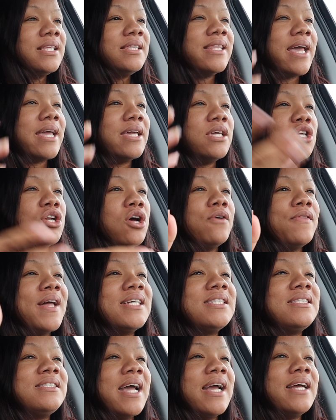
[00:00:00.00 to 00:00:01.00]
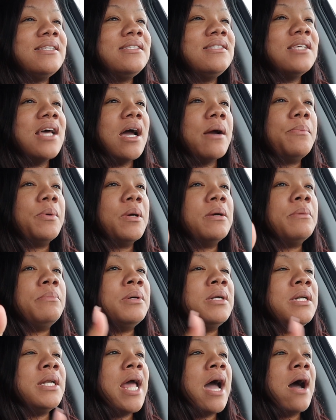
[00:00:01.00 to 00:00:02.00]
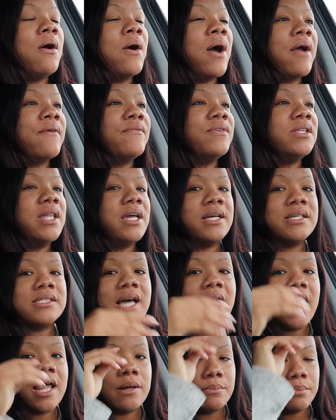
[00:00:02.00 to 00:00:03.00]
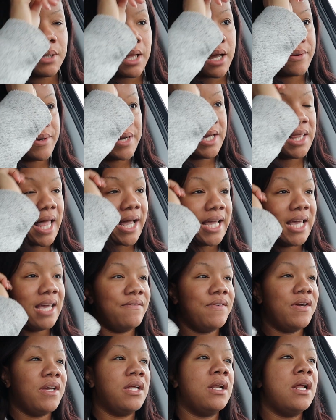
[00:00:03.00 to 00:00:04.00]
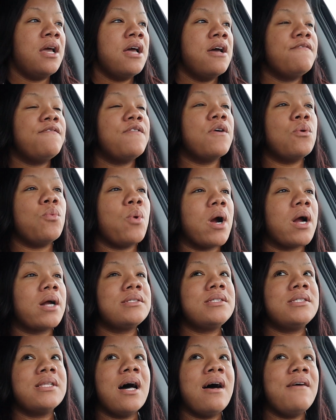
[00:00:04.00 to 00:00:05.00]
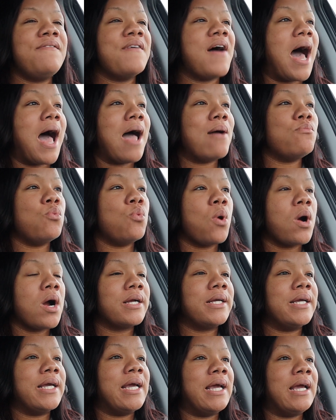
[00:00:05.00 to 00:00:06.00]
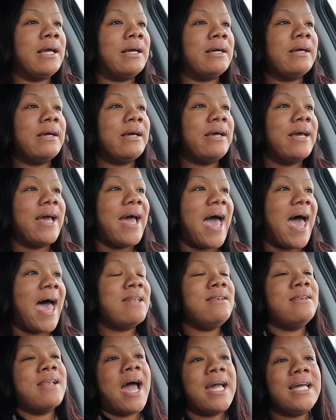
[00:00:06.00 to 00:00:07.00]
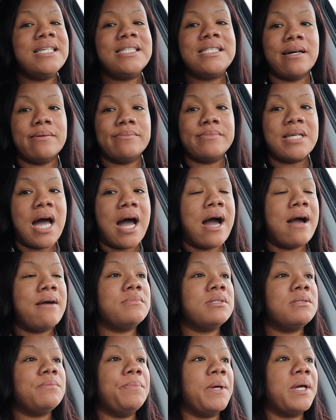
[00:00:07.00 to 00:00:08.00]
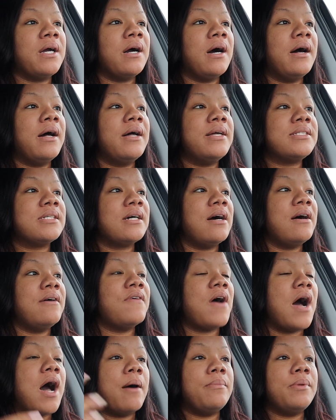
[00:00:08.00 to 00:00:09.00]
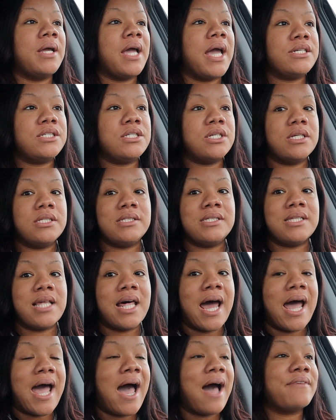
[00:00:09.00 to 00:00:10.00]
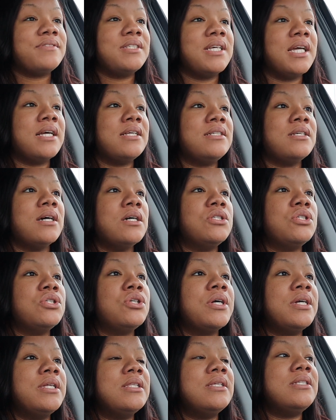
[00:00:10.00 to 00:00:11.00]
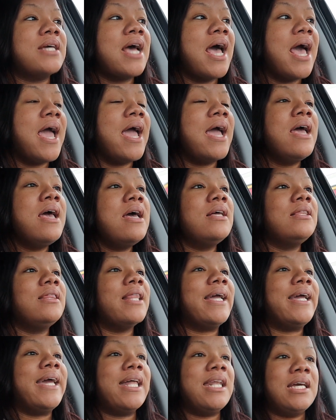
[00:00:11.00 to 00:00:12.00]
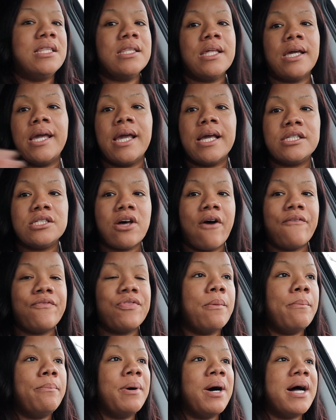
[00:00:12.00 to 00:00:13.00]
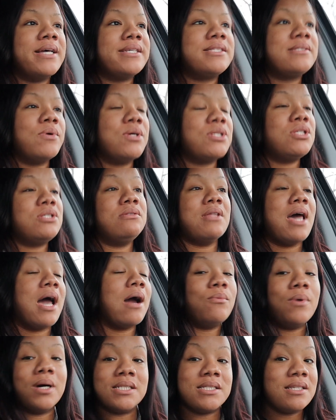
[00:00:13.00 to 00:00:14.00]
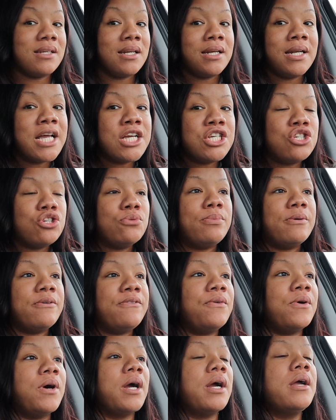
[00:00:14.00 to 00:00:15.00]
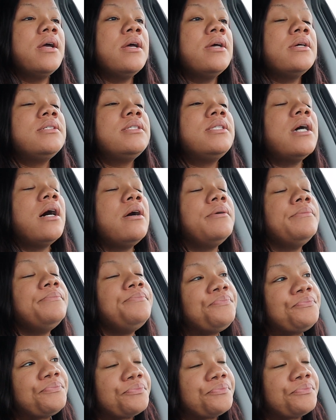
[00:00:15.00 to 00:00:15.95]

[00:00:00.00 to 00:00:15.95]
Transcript: that, you know, they stayed separate. But now everything is kind of blurry. Like, even for work stuff, I'm working at night sometimes because of obligations that I have to get done during the day, like getting the kids off the bus, which that wasn't an issue before. So